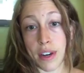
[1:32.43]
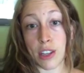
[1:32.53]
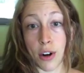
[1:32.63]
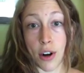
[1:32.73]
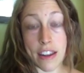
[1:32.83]

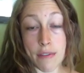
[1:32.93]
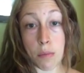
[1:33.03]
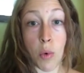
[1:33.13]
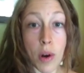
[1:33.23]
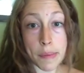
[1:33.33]
so you can
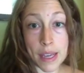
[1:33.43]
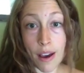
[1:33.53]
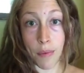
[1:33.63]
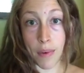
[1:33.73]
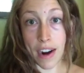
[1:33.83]
learn even
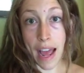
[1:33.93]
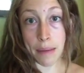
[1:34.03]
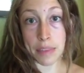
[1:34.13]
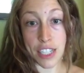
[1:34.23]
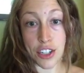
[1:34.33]
more beyond
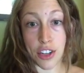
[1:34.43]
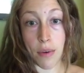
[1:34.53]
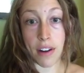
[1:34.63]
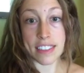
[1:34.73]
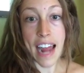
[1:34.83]
what I'm
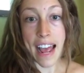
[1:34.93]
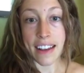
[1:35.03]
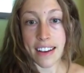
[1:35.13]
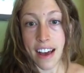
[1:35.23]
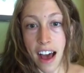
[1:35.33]
teaching you all
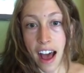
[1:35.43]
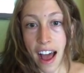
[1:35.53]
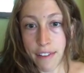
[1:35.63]
today.